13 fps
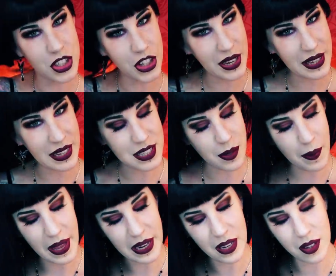So yeah, that's
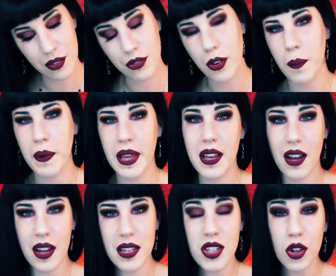about it from me,
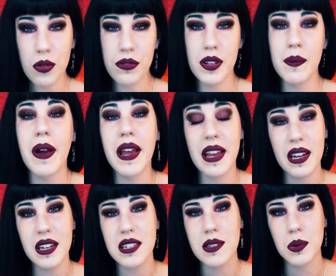guys. Hopefully my
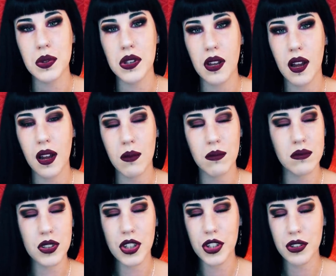headaches
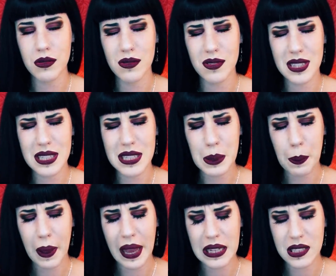will, you know,
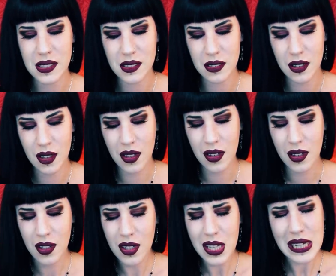dissipate
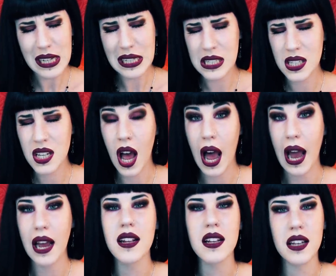
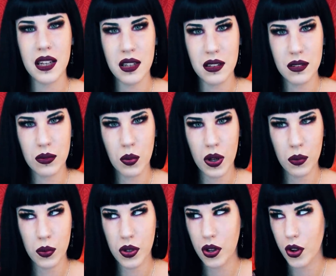entirely,
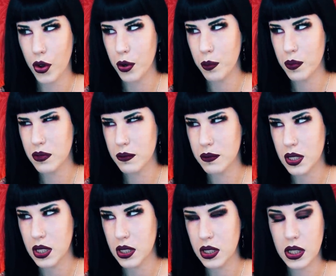one would hope.
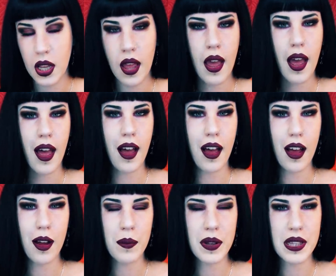Ding!
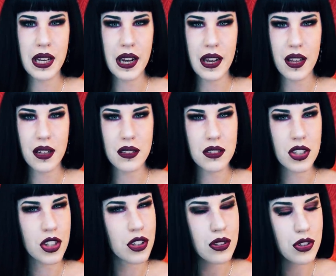And then I can,
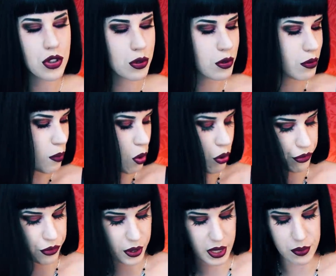you know, do more
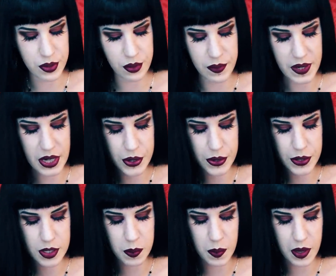frequent
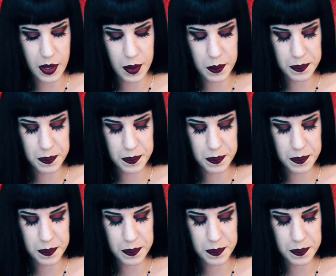videos, but